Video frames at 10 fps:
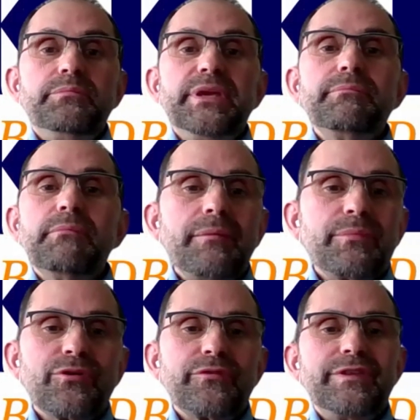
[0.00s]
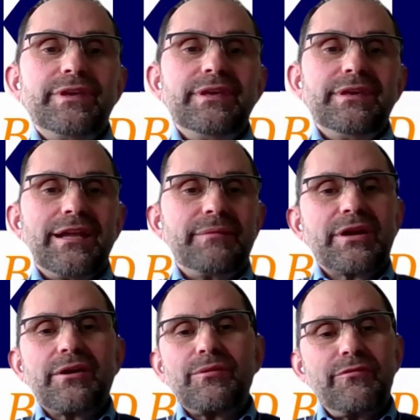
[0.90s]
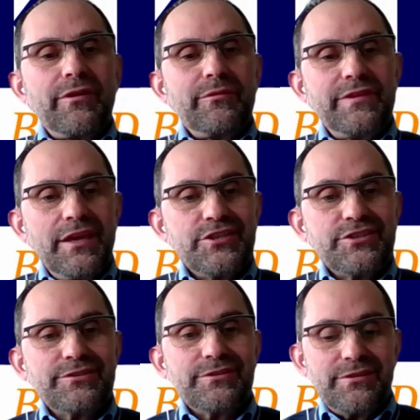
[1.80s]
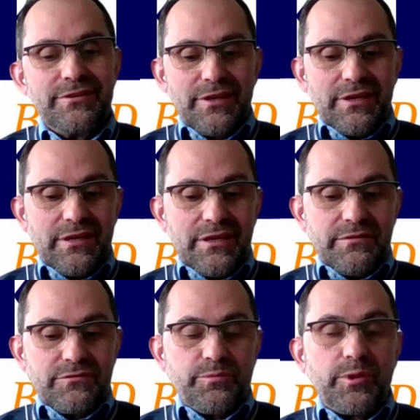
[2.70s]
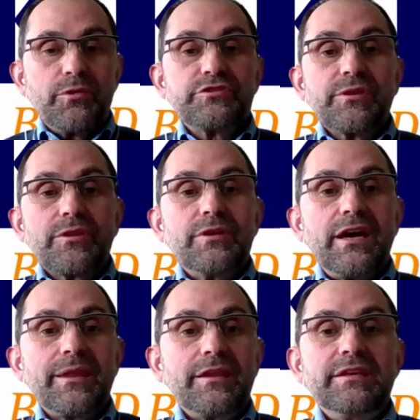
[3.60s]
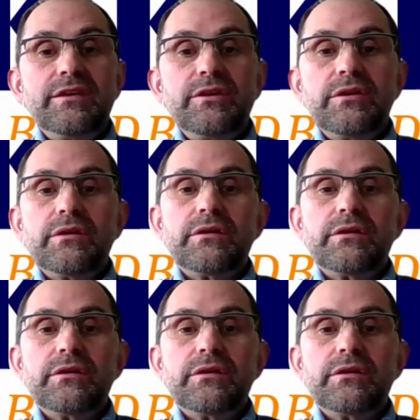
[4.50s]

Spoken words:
being member of the Ellen MacArthur Foundation to promote circularity,